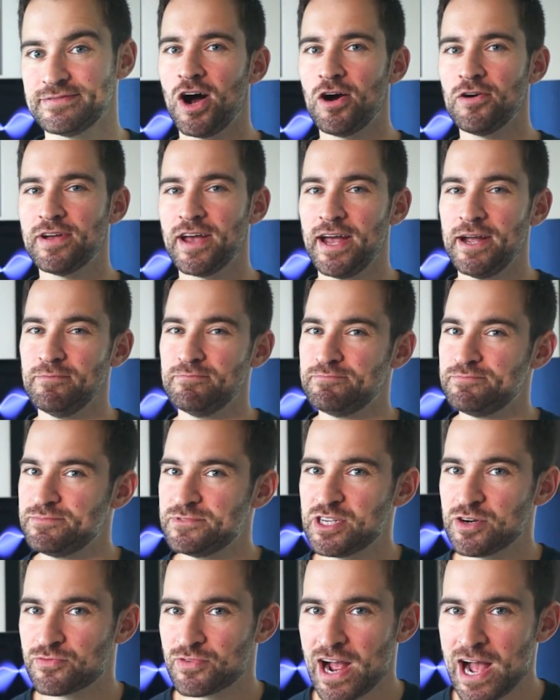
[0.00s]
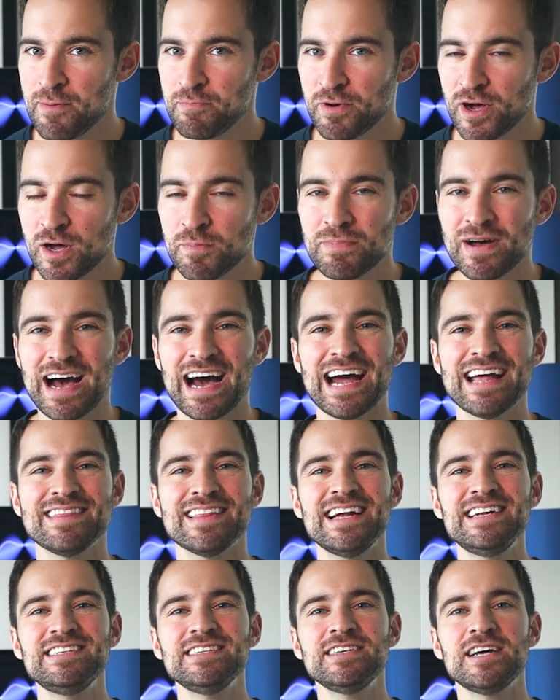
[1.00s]
Okay, to wrap up, I'd
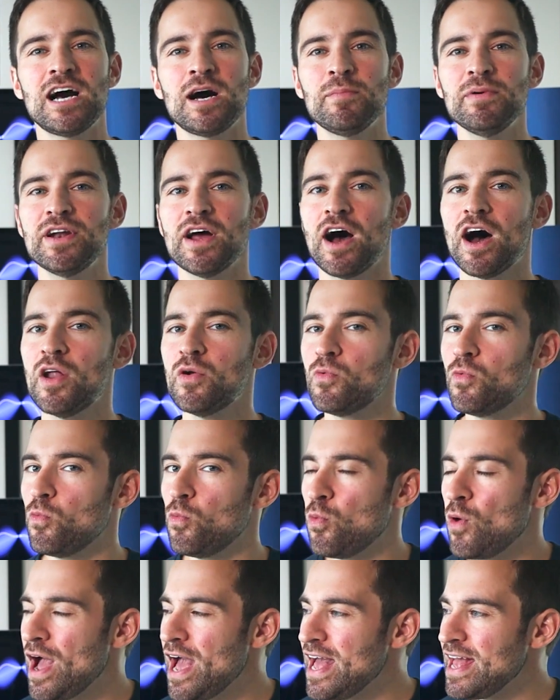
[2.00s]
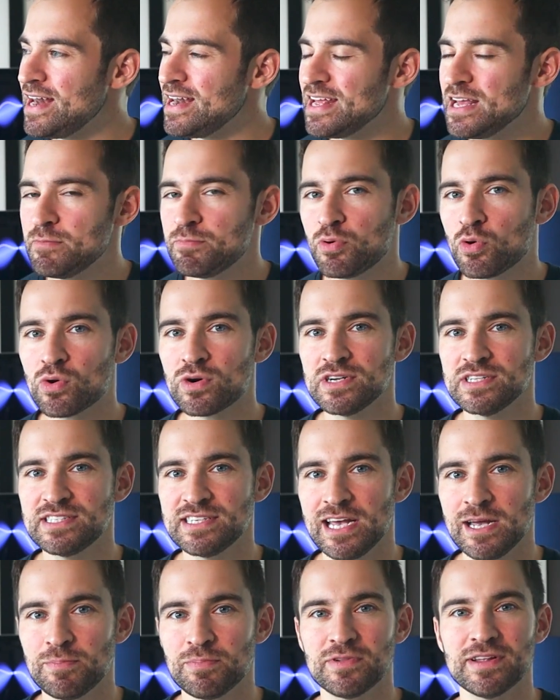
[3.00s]
like to comment on when importance
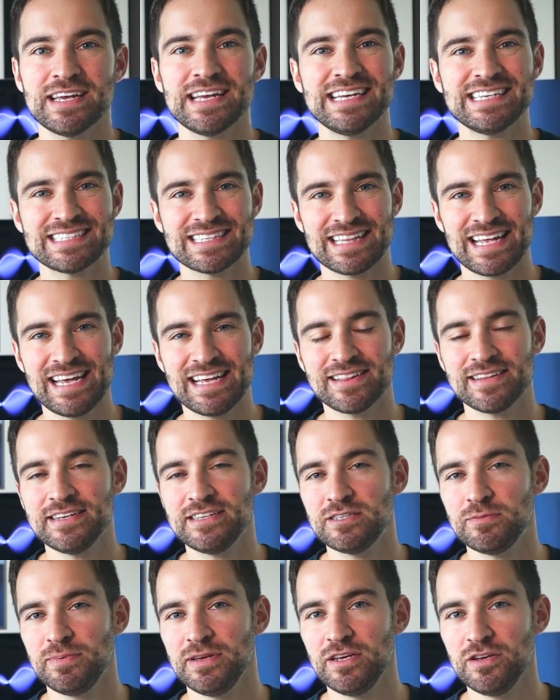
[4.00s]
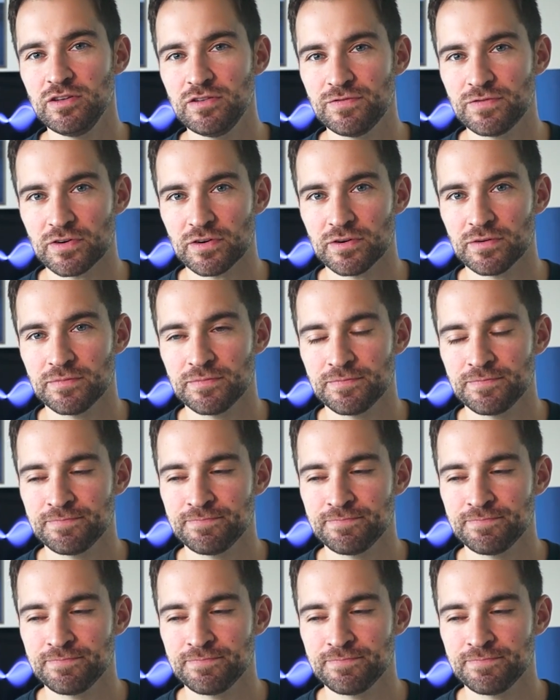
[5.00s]
sampling is likely to be useful.